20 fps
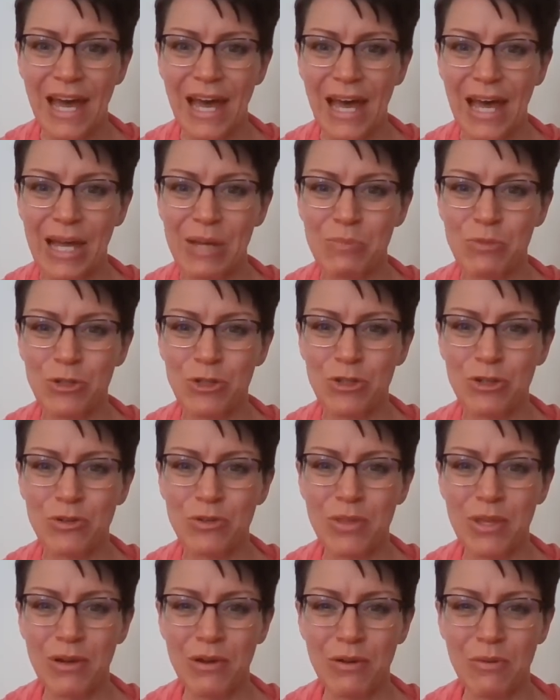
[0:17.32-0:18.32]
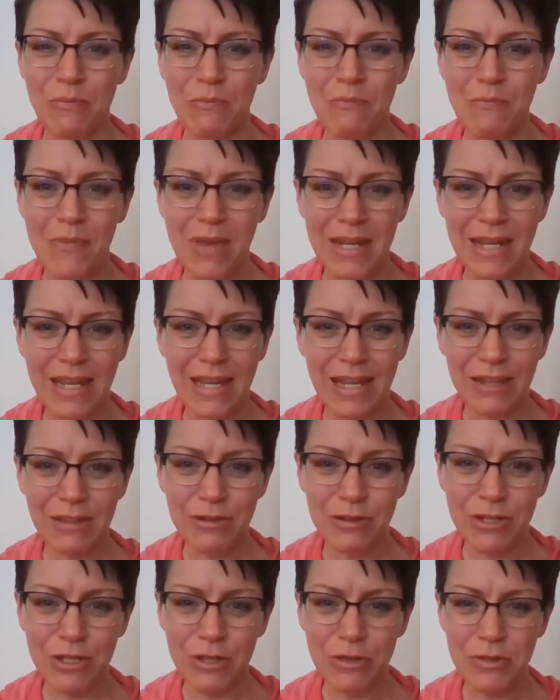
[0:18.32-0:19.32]
I'm sure there are many other
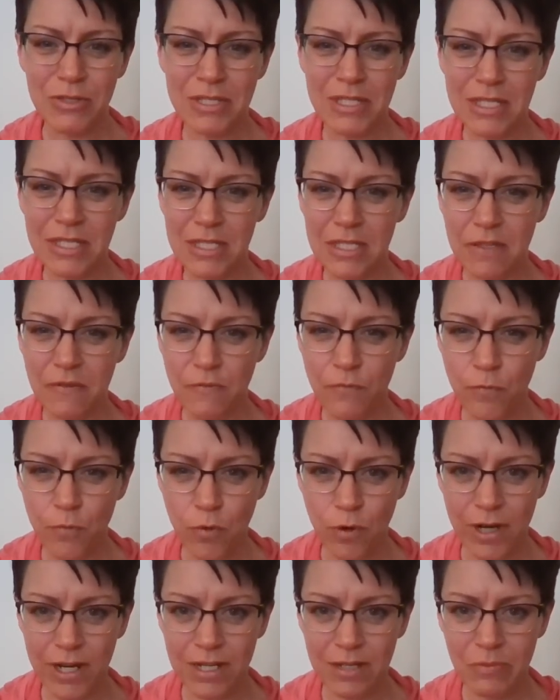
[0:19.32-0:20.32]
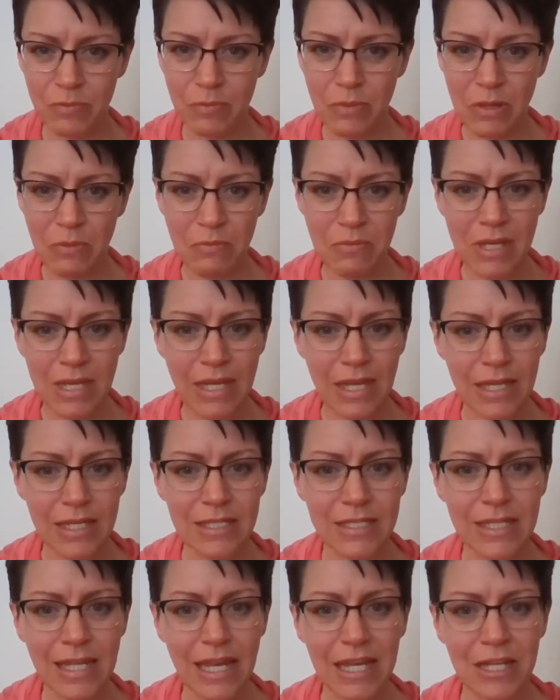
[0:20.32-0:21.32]
uses for it, but
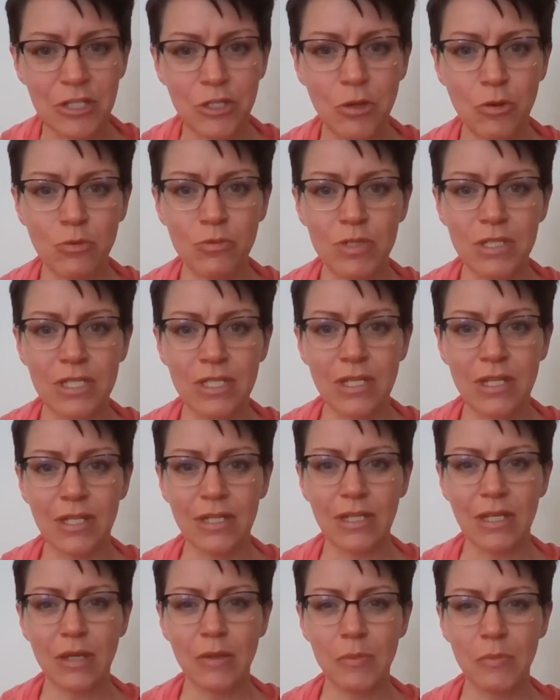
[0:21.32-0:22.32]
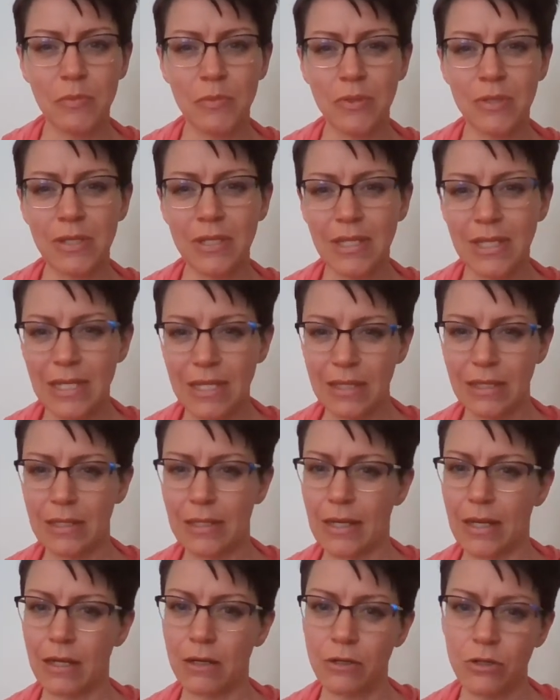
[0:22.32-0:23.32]
because I don't
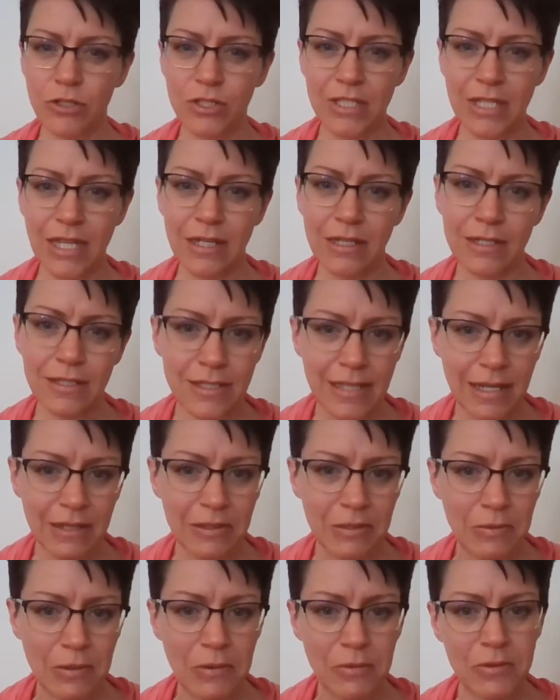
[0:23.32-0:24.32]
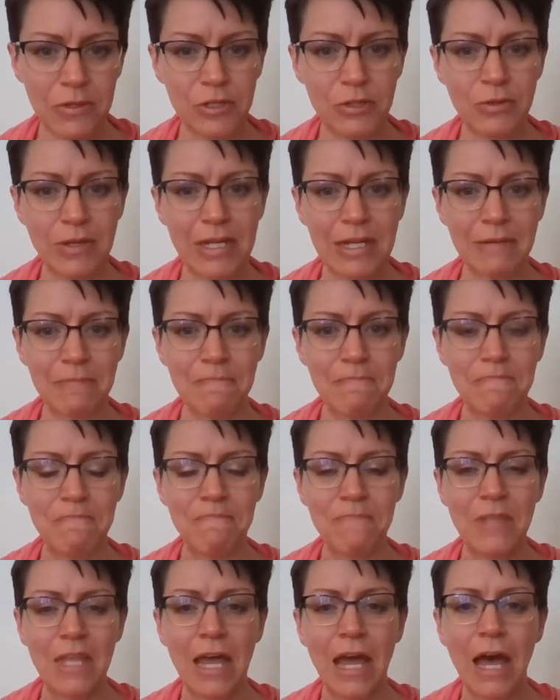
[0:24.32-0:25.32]
completely understand exactly what we're doing,
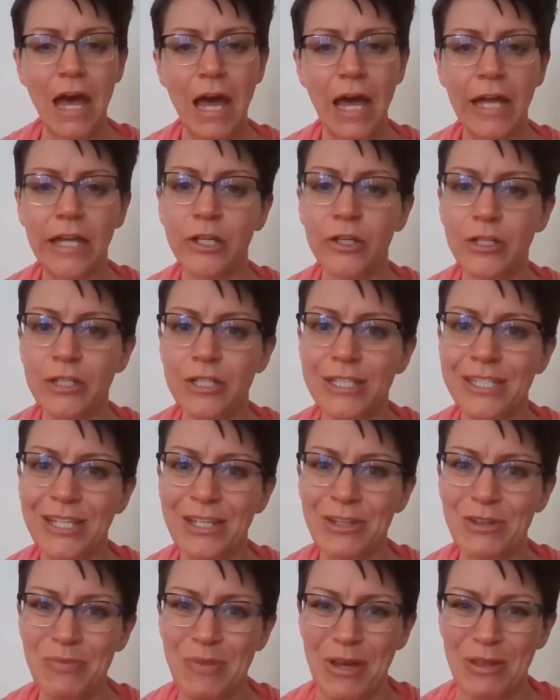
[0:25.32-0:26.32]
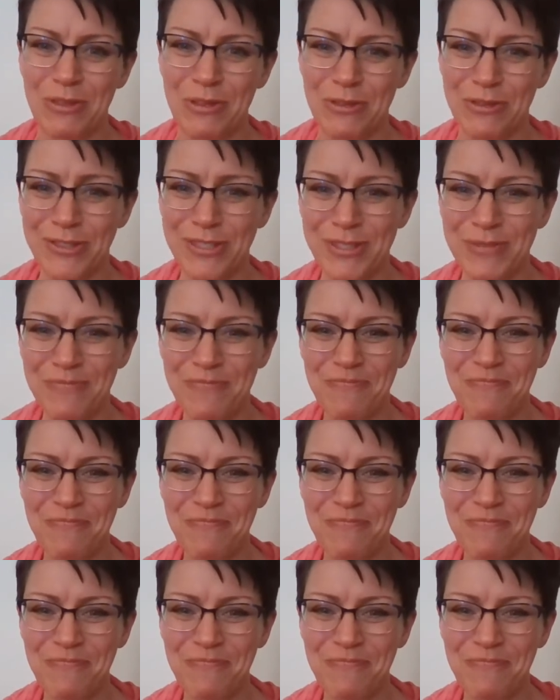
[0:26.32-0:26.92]
I couldn't tell you about those.